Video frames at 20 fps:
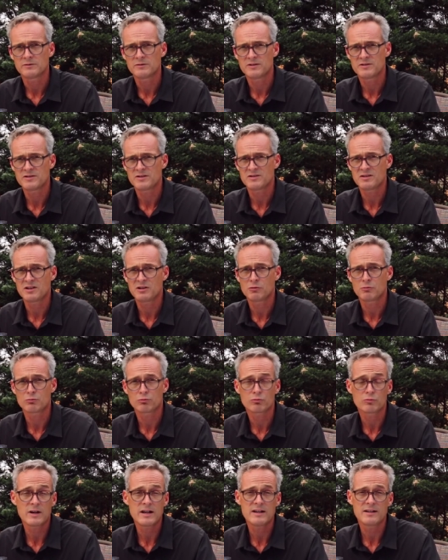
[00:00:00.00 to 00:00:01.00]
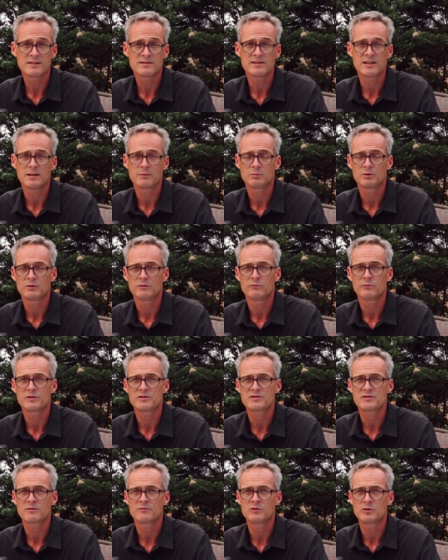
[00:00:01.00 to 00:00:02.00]
This is a great example of
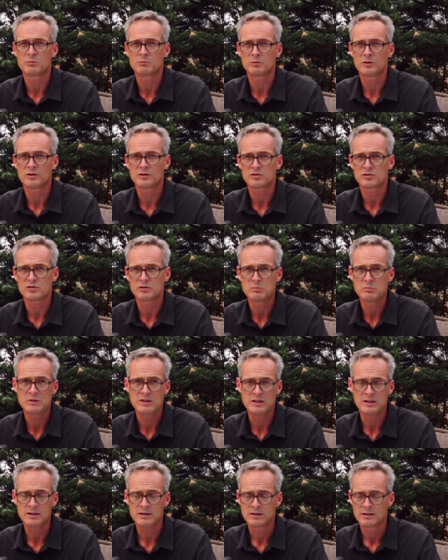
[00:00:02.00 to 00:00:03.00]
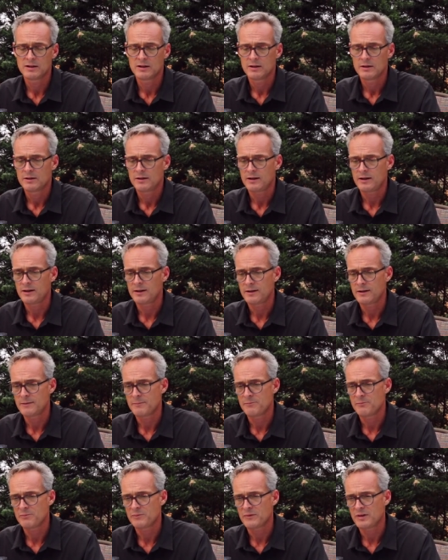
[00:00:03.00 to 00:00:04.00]
what Sauvignon Blanc should be,
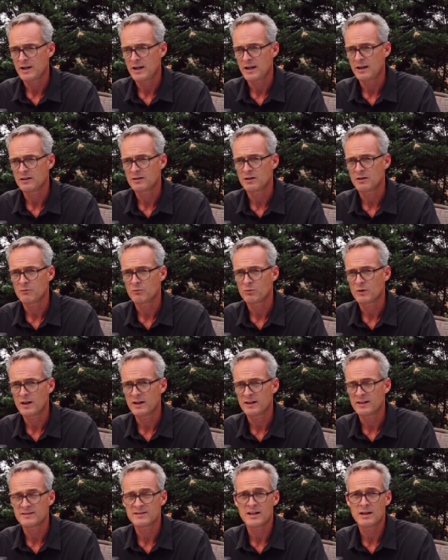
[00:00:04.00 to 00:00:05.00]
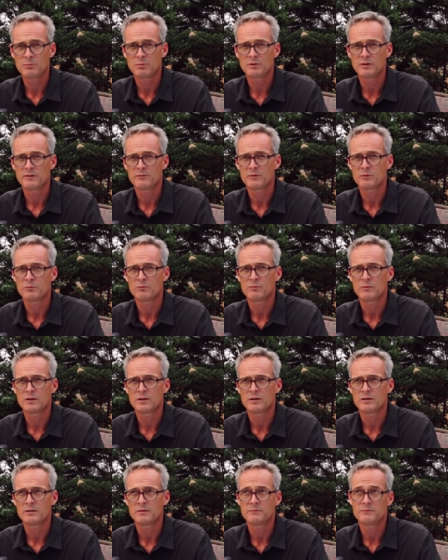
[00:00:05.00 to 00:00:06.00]
um, and a, an example of a,
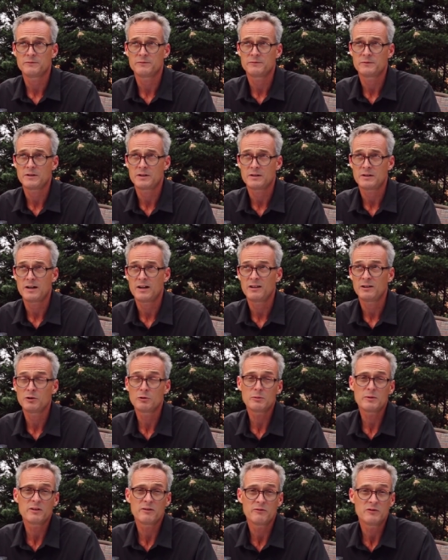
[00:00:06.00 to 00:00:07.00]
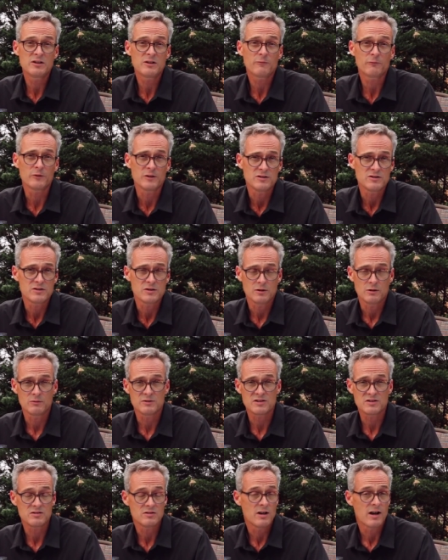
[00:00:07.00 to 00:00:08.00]
of uh, a little bit of difference. You know,
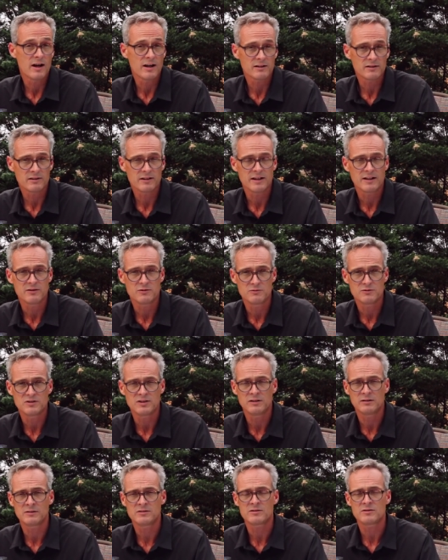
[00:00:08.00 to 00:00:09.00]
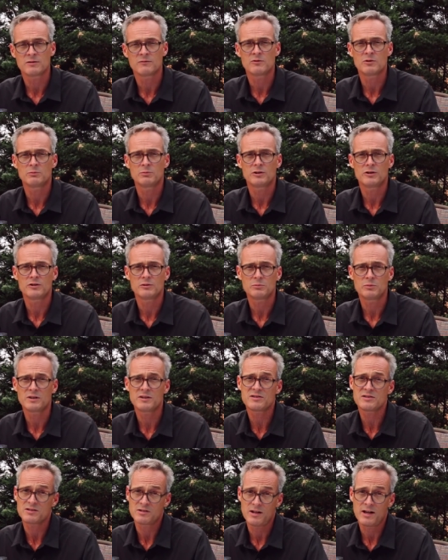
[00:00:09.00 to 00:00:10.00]
it's not like New Zealand Sauvignon Blanc, but
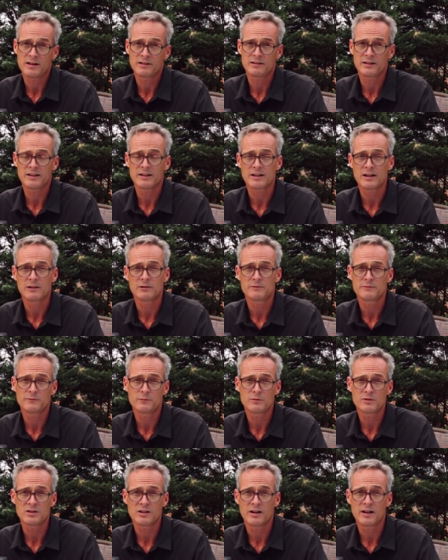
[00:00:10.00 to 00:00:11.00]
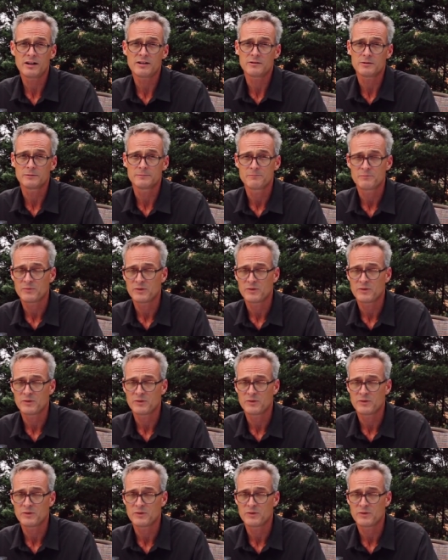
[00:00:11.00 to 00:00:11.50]
it's not like California either.